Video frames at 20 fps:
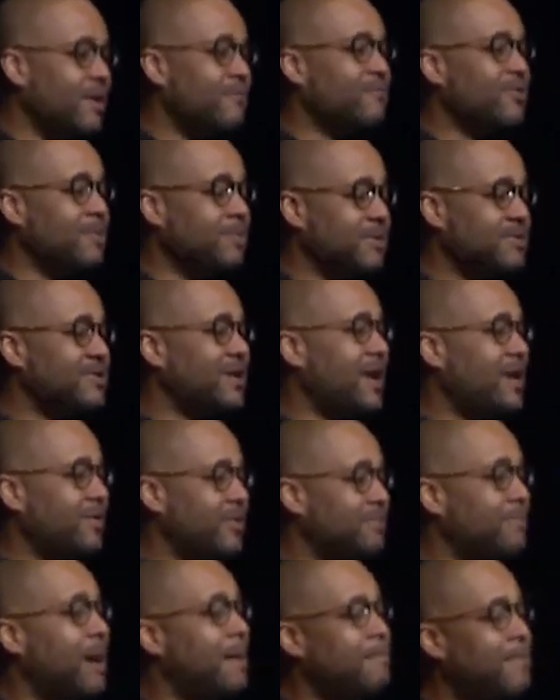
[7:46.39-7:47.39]
I'm from the South,
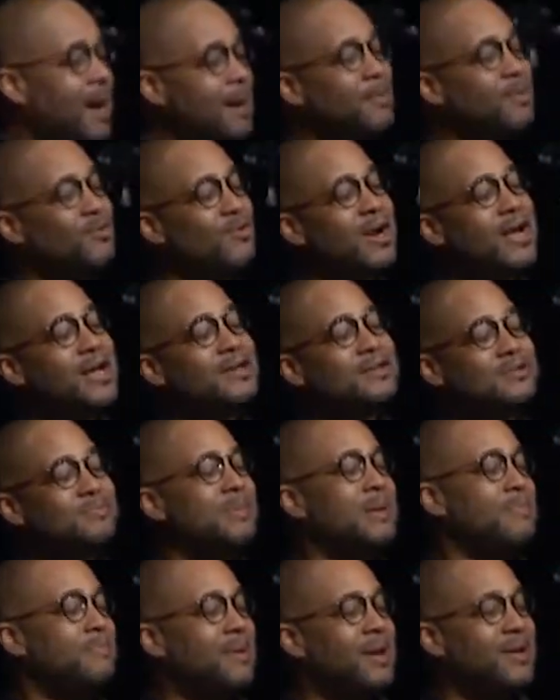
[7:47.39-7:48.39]
and my mama raised
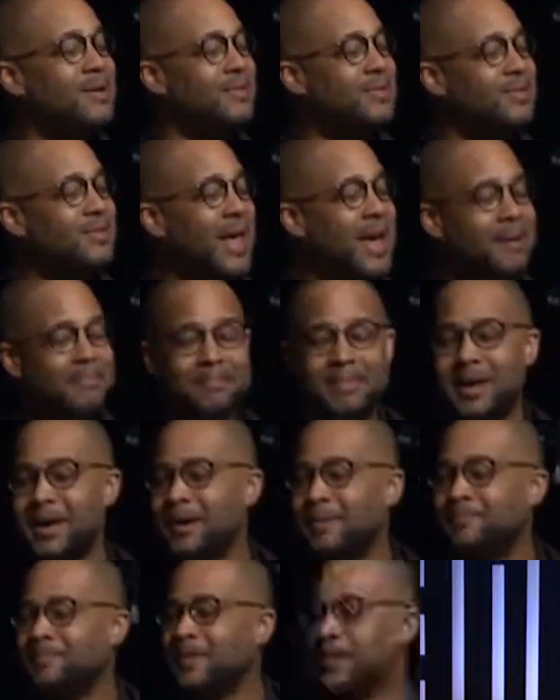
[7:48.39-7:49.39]
me better than that, ma'am.